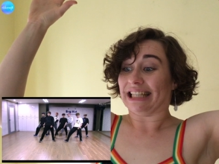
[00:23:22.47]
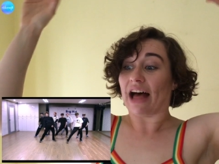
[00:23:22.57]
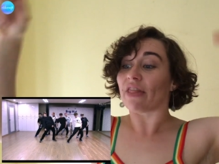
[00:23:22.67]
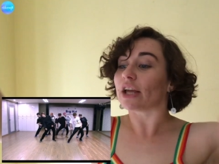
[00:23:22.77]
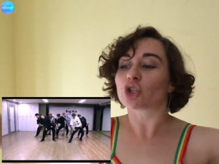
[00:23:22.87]

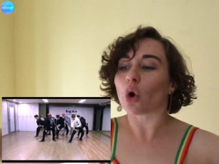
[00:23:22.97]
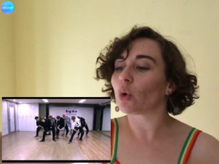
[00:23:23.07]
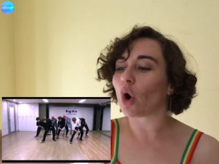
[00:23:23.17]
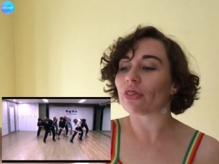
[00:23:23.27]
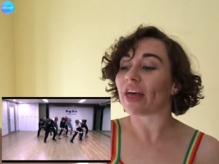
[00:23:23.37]
And I don't
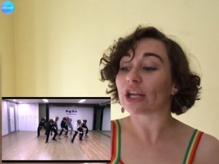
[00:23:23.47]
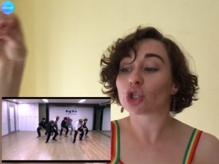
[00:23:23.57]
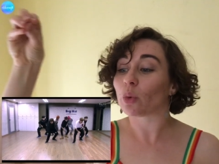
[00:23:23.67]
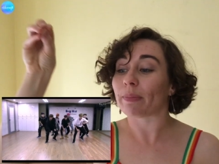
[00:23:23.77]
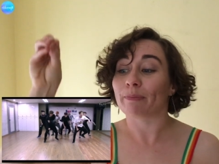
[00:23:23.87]
know, they
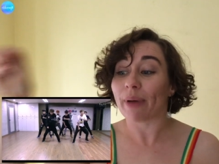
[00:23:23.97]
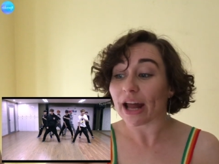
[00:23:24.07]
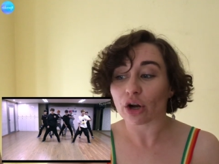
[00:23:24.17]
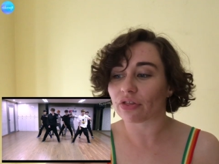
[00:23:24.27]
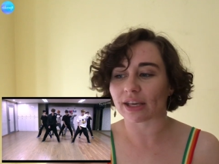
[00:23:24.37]
do it
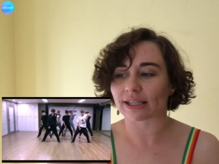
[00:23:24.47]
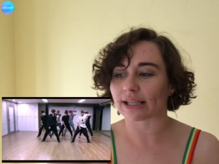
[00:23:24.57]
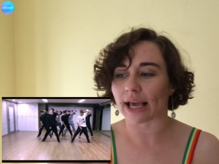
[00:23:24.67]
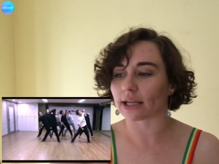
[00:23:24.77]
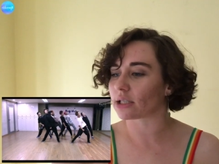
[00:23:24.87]
better this
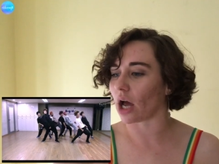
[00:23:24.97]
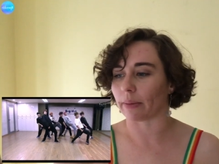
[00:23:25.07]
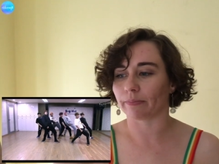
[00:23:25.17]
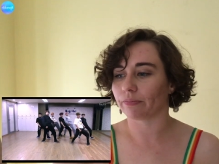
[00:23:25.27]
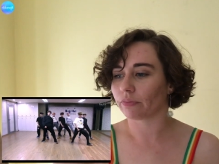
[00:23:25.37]
second
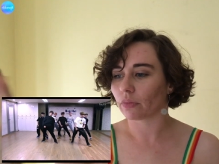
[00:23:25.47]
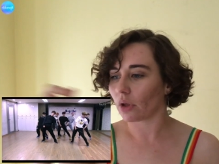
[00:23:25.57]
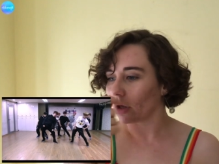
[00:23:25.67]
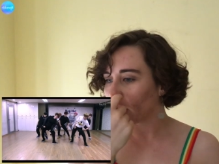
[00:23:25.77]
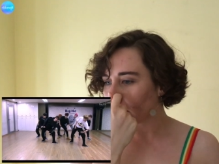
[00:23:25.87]
time.
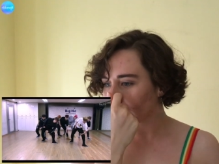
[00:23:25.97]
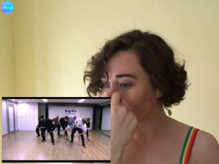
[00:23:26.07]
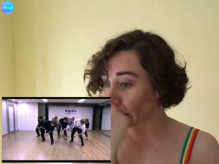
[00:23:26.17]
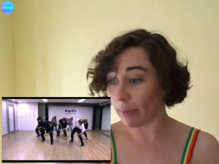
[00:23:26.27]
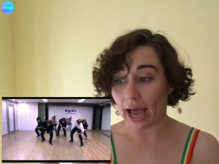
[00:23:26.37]

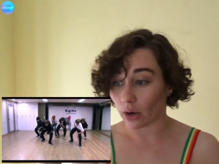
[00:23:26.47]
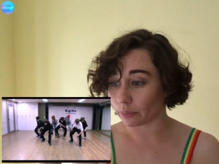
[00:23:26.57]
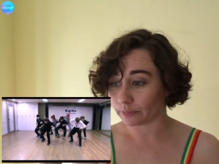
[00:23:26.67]
Somehow.